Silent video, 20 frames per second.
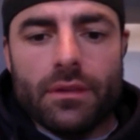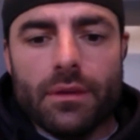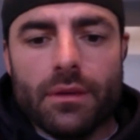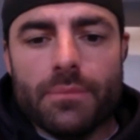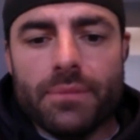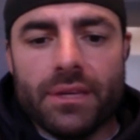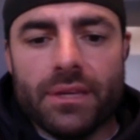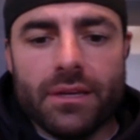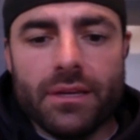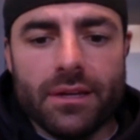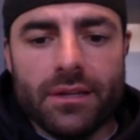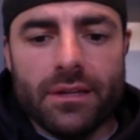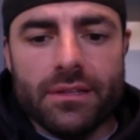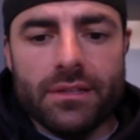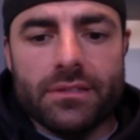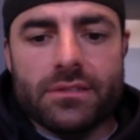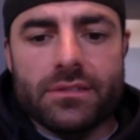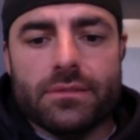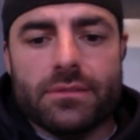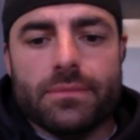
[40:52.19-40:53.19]

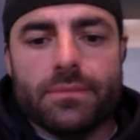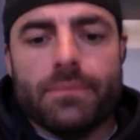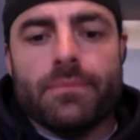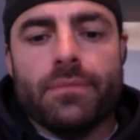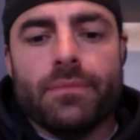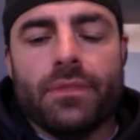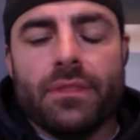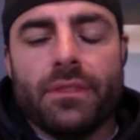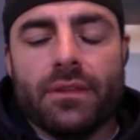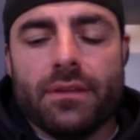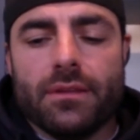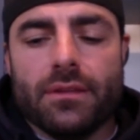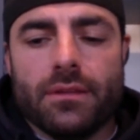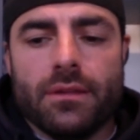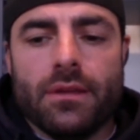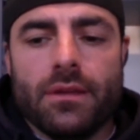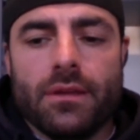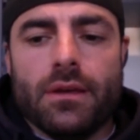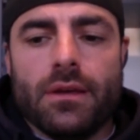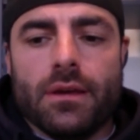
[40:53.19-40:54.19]
because
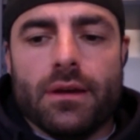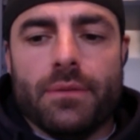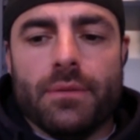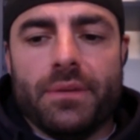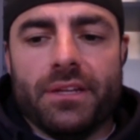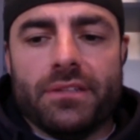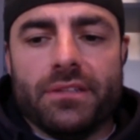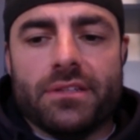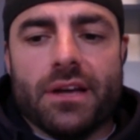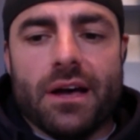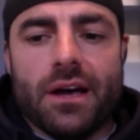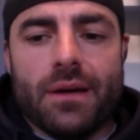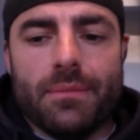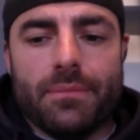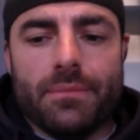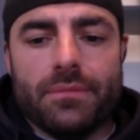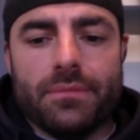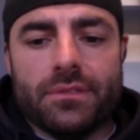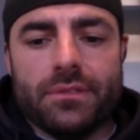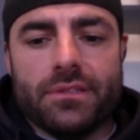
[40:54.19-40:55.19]
I mean,
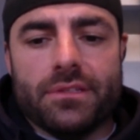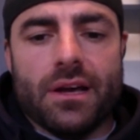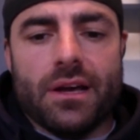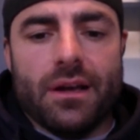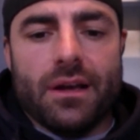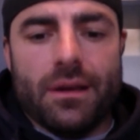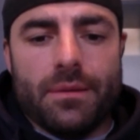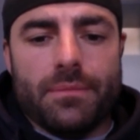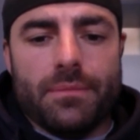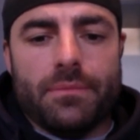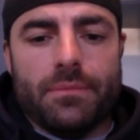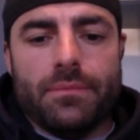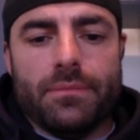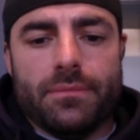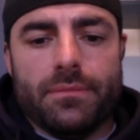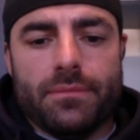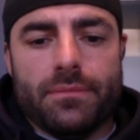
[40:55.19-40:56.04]
Tom Tom